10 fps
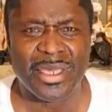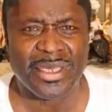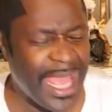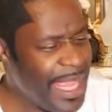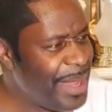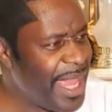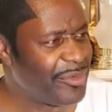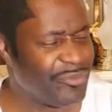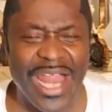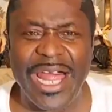Amen.
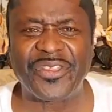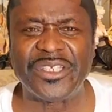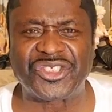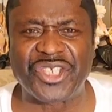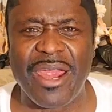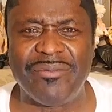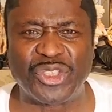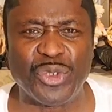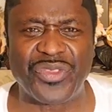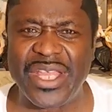Right after service,
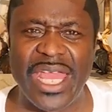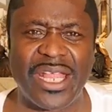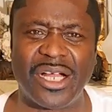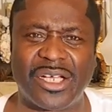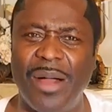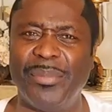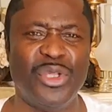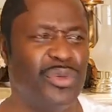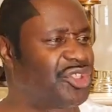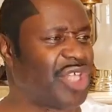you think they're going to come to
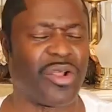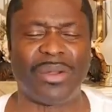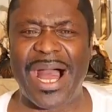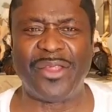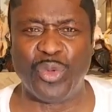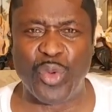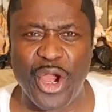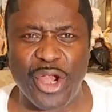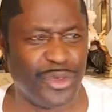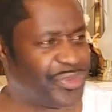you and talk about the
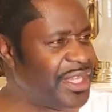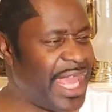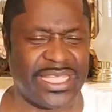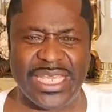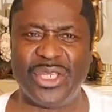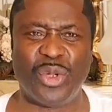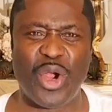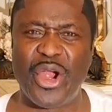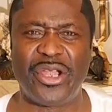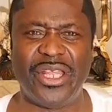word. You think they're getting the
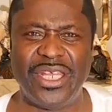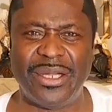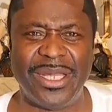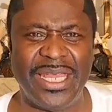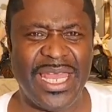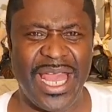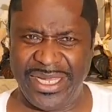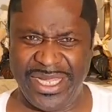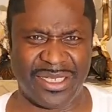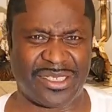word in them.
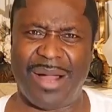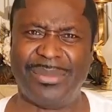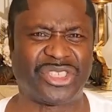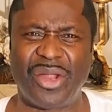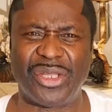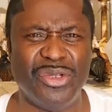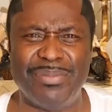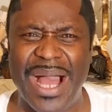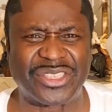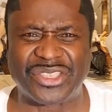And they'll come and talk to you
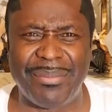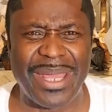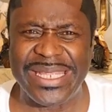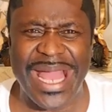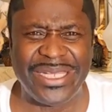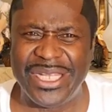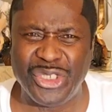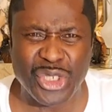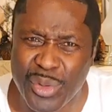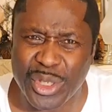about something that ain't got nothing
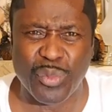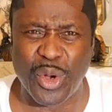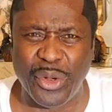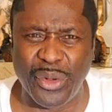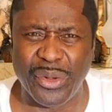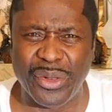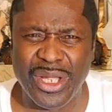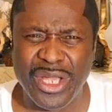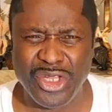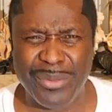to do with the word.
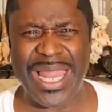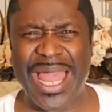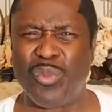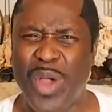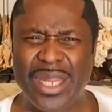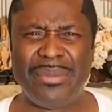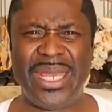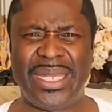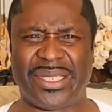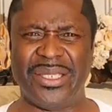You'll be like, wait a
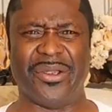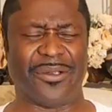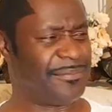minute here.